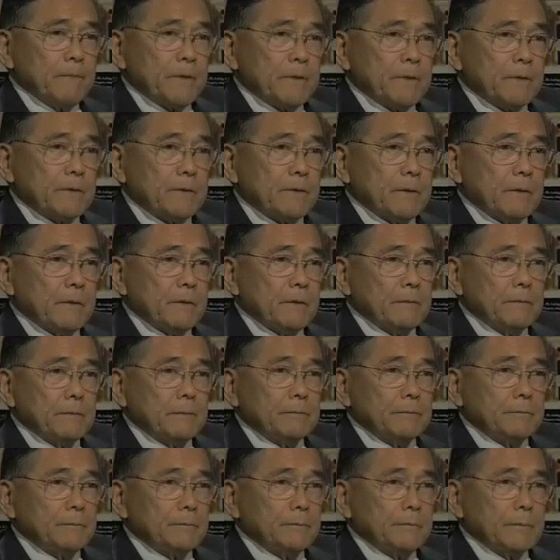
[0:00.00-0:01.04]
So
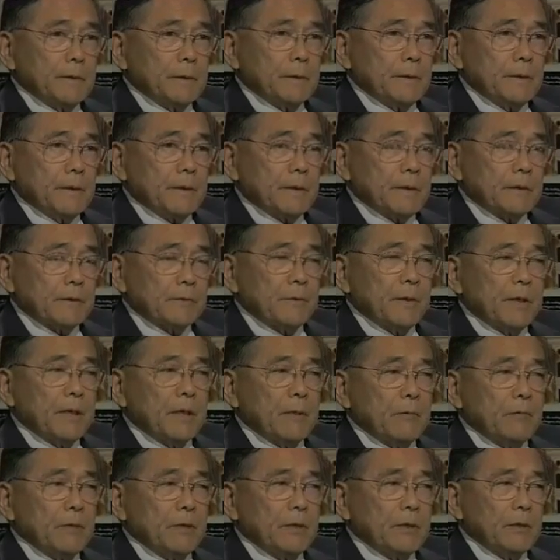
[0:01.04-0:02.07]
because
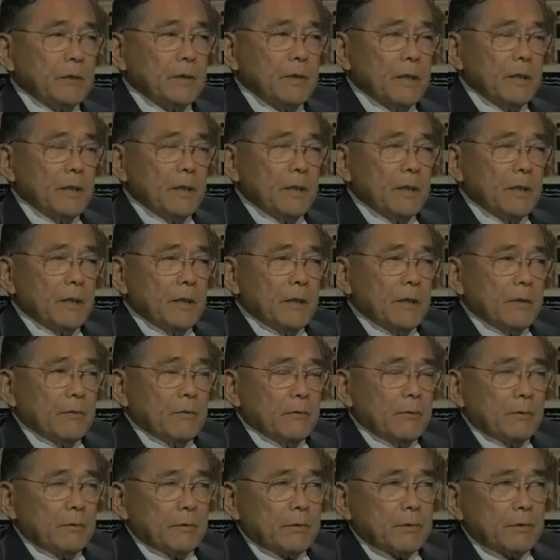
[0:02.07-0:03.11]
we
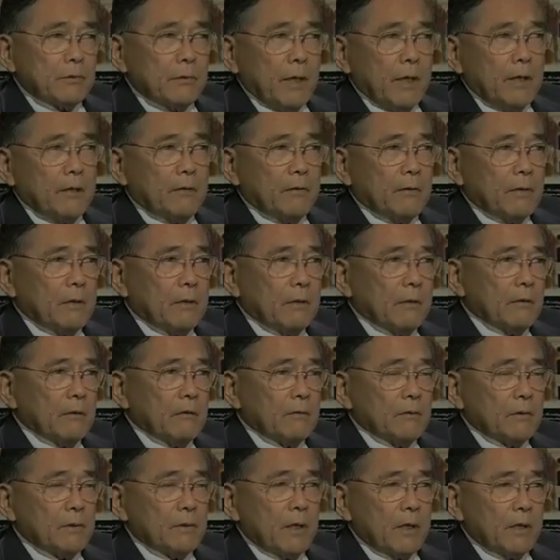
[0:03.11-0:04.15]
were trying to,
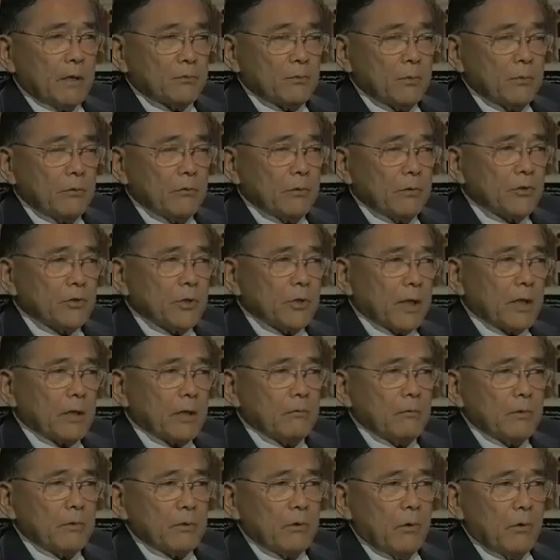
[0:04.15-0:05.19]
as we were
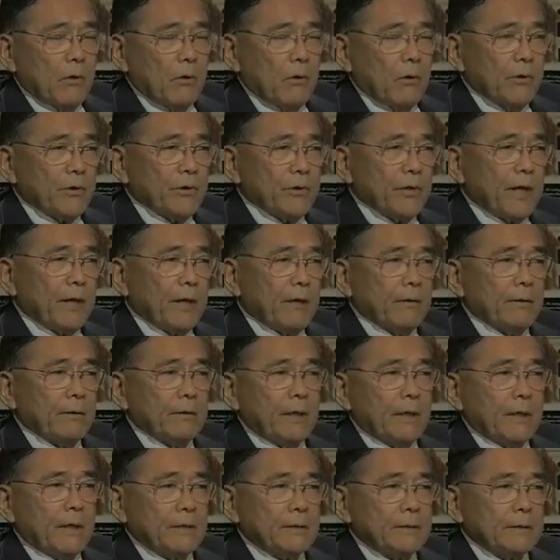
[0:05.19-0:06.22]
checking with all the
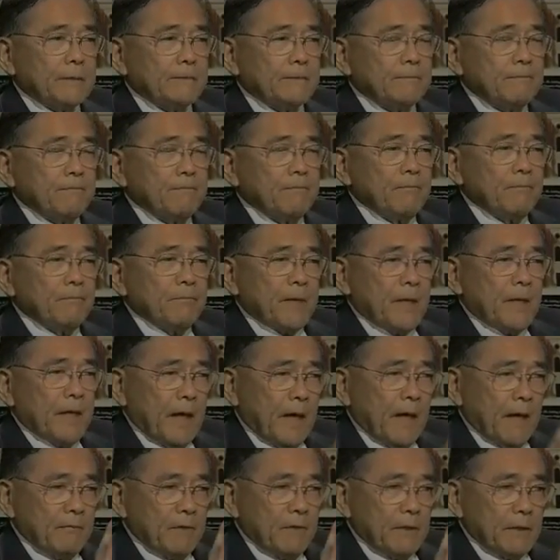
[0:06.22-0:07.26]
airlines,
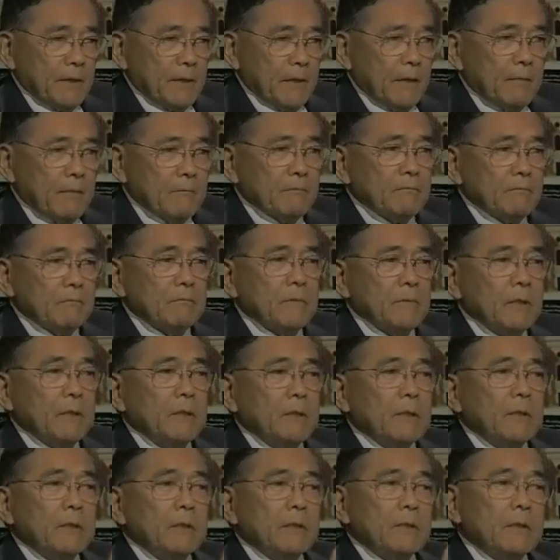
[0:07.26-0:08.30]
having them
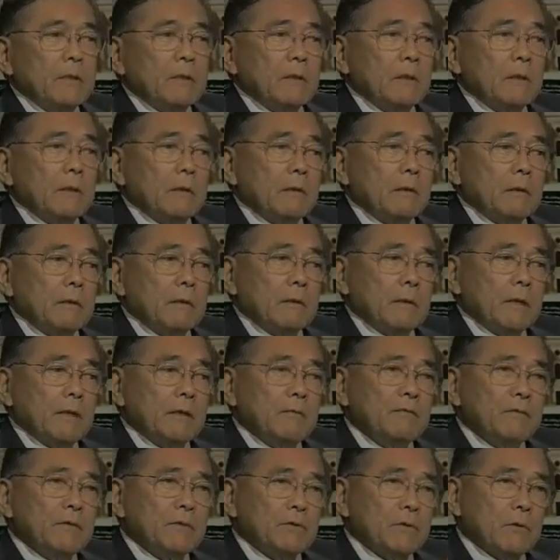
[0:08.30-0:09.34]

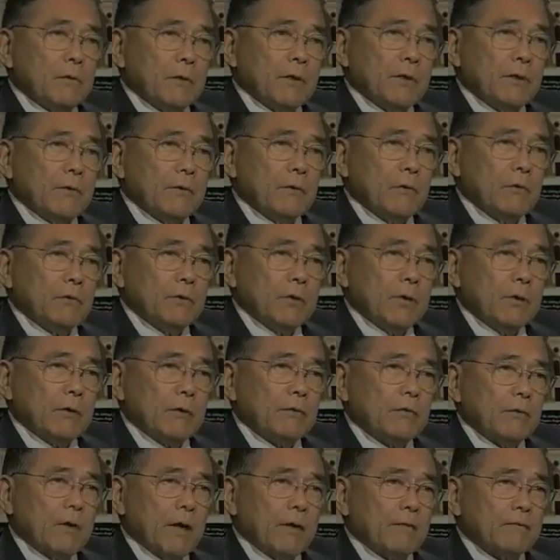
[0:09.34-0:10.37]
inventory their own
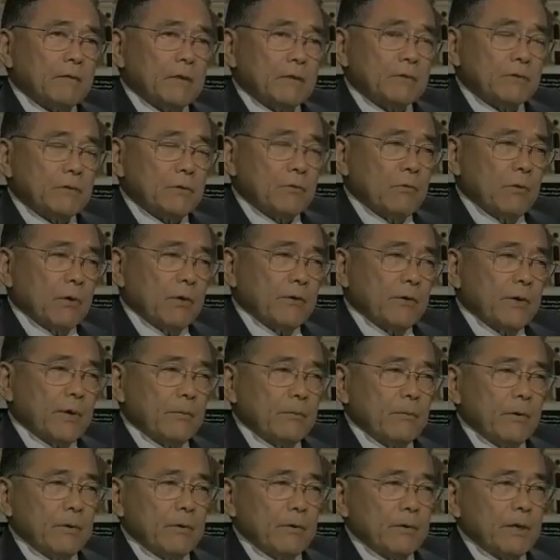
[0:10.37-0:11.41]
aircraft as to where they
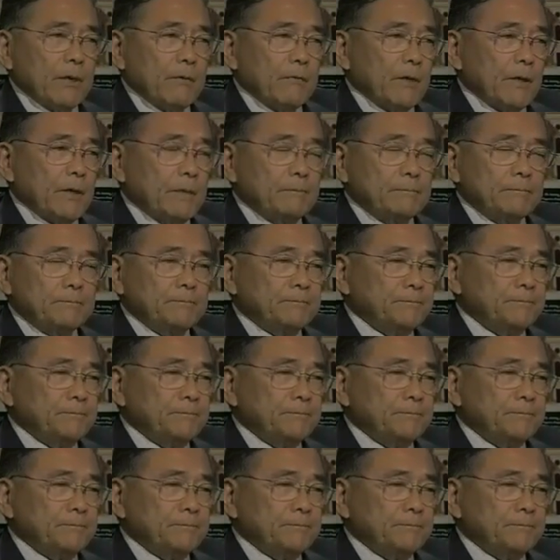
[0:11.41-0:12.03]
were and everything.